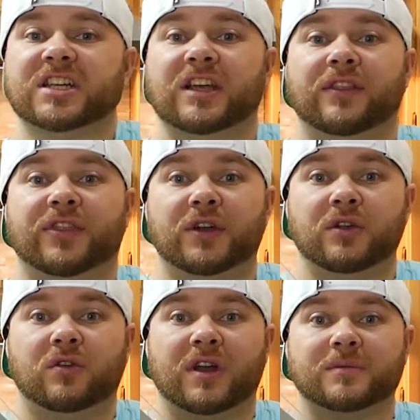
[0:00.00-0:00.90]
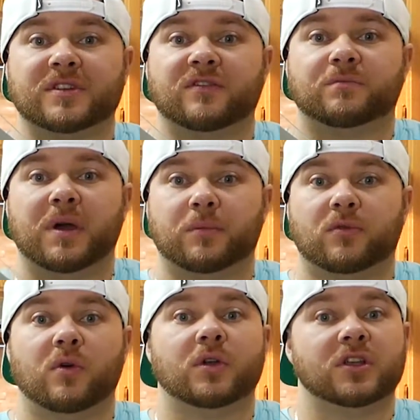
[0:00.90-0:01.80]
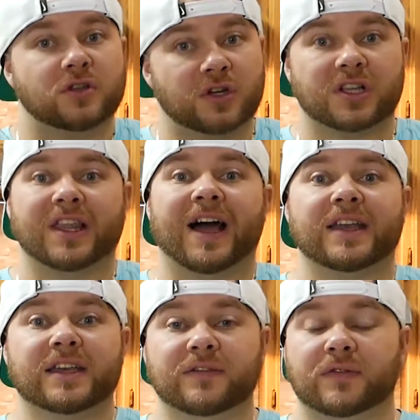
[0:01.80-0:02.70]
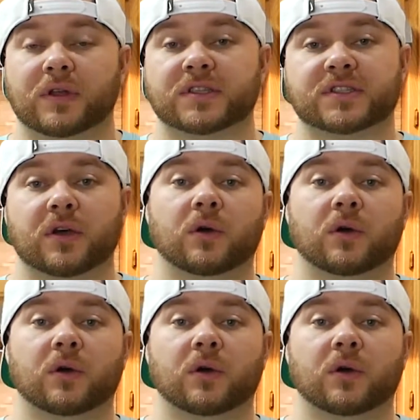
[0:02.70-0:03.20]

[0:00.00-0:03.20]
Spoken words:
and 30 grams of pepperoni look a lot different. So